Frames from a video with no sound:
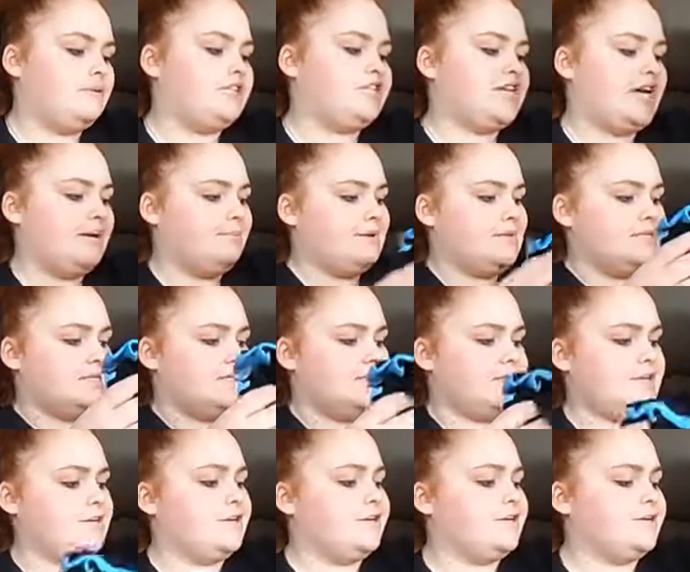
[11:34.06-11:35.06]
pajamas
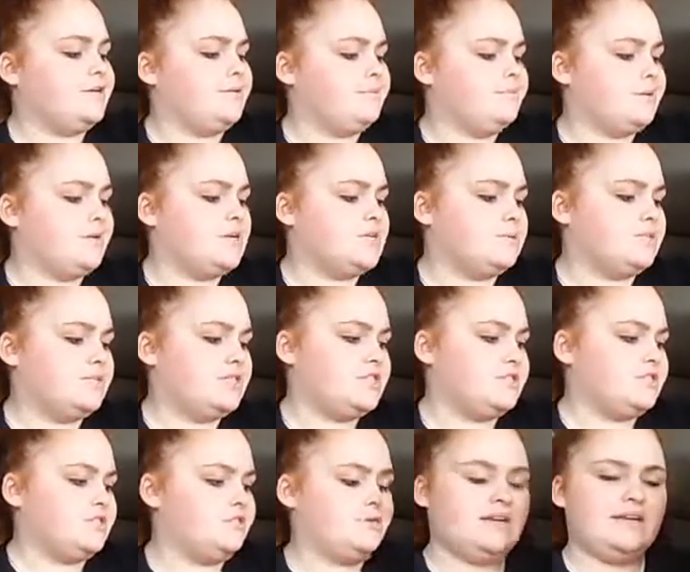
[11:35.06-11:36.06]
in here because we
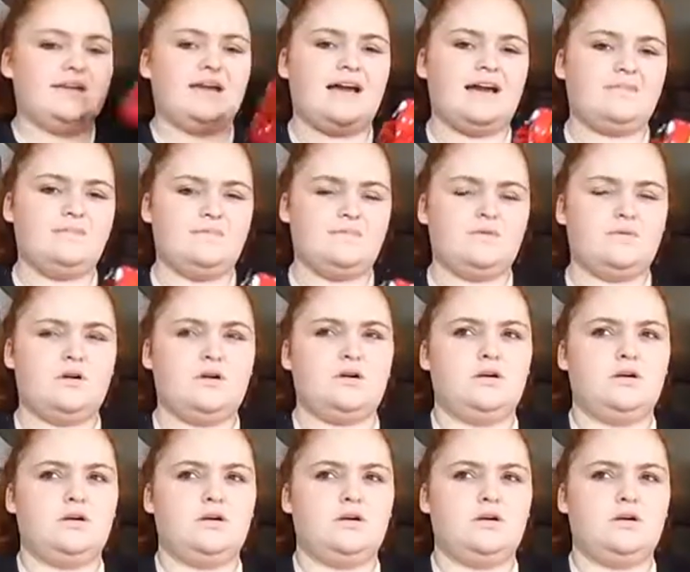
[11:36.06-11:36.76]
do a night